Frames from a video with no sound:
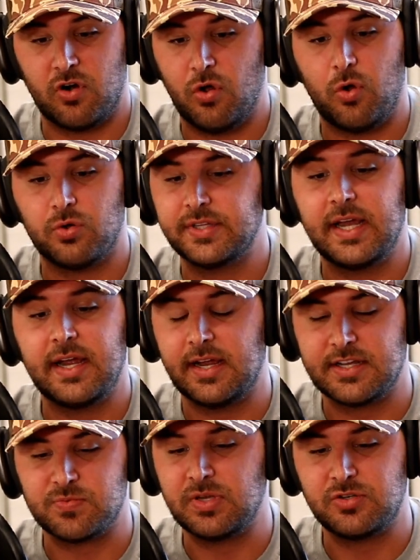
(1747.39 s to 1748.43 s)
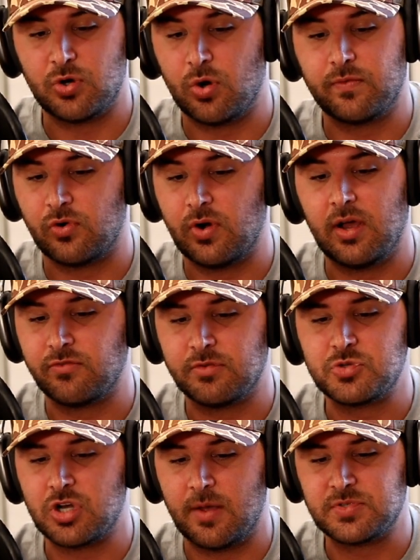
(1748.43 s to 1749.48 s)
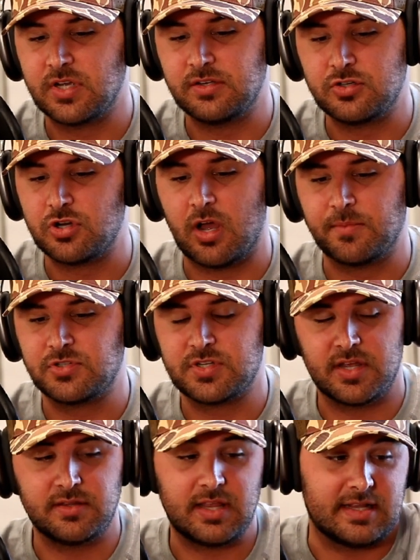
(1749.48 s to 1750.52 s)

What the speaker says: for a whole day as we drove around from job site to job site.